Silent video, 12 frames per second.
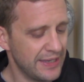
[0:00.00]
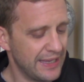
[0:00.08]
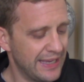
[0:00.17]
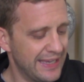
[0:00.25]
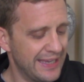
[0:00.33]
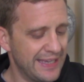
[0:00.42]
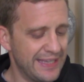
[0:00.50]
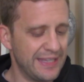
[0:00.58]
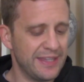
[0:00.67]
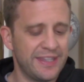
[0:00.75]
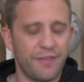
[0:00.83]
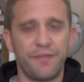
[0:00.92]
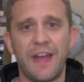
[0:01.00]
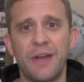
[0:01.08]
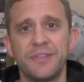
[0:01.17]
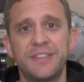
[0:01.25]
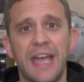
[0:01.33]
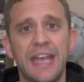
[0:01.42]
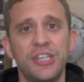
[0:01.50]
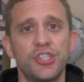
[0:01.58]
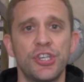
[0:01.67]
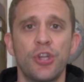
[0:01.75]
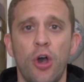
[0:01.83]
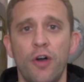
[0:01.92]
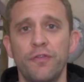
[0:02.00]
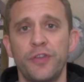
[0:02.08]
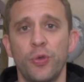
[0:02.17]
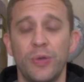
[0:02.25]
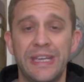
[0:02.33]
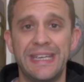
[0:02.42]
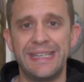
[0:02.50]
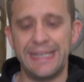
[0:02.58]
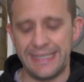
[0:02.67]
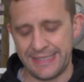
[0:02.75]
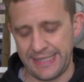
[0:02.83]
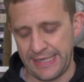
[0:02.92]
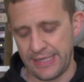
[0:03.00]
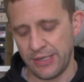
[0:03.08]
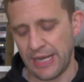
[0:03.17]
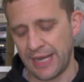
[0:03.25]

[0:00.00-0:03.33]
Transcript: the foundation of your EDC